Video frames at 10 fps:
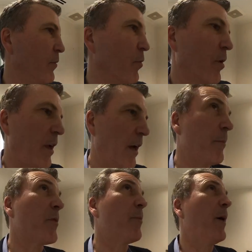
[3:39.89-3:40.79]
then more
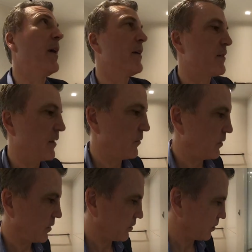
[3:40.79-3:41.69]
cabinet space
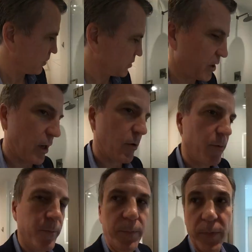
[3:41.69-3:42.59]
and a shower.